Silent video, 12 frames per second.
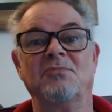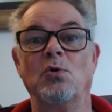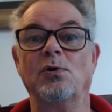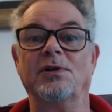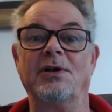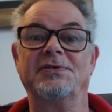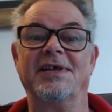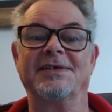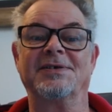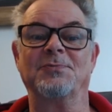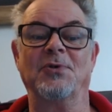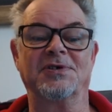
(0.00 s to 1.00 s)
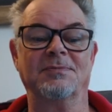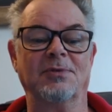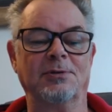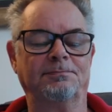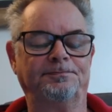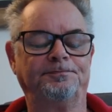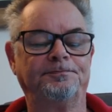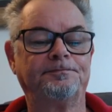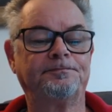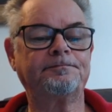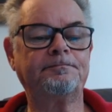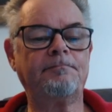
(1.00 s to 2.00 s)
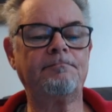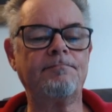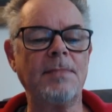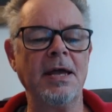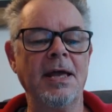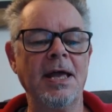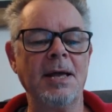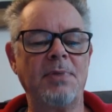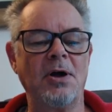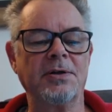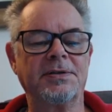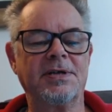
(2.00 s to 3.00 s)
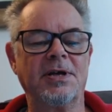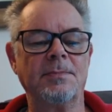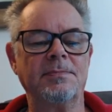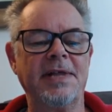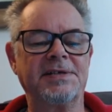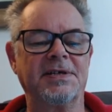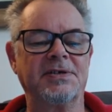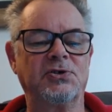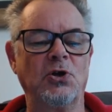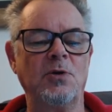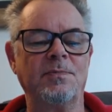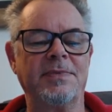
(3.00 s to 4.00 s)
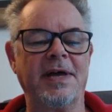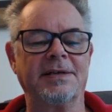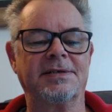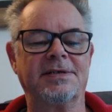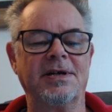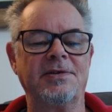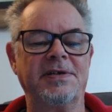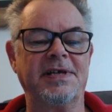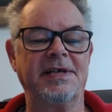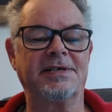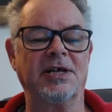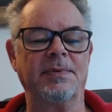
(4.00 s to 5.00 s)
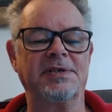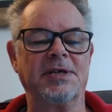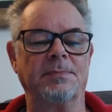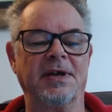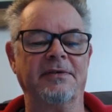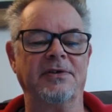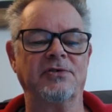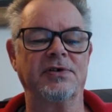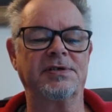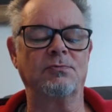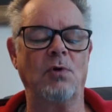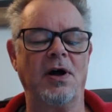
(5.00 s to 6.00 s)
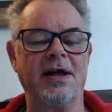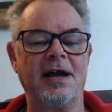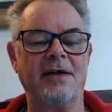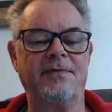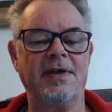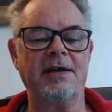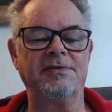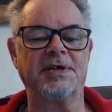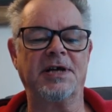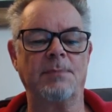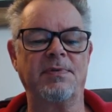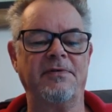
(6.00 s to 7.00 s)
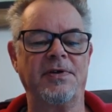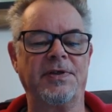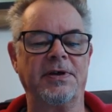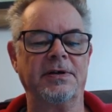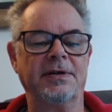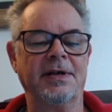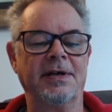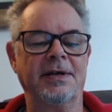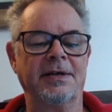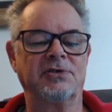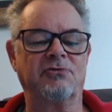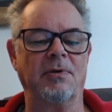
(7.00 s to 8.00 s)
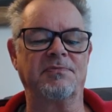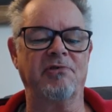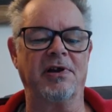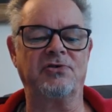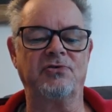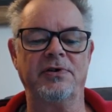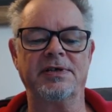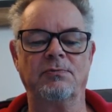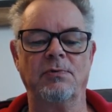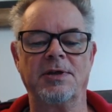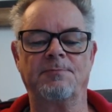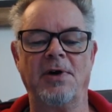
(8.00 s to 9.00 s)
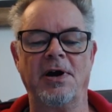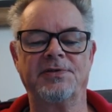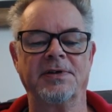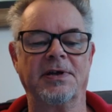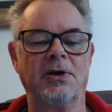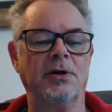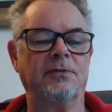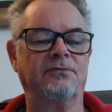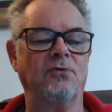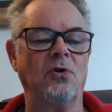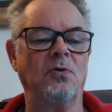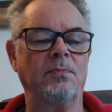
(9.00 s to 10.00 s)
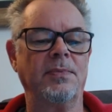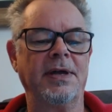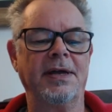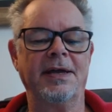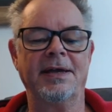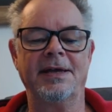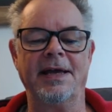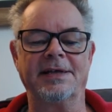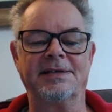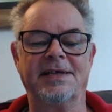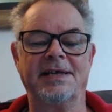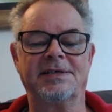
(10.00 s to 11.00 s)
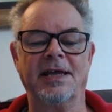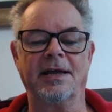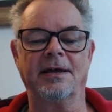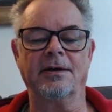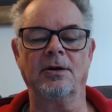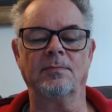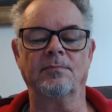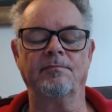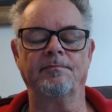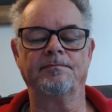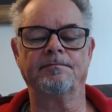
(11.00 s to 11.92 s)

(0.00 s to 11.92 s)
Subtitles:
All those things are possible. But let's assume that this is going to be something of interest. What I have here is a couple of other script directories with Python code from existing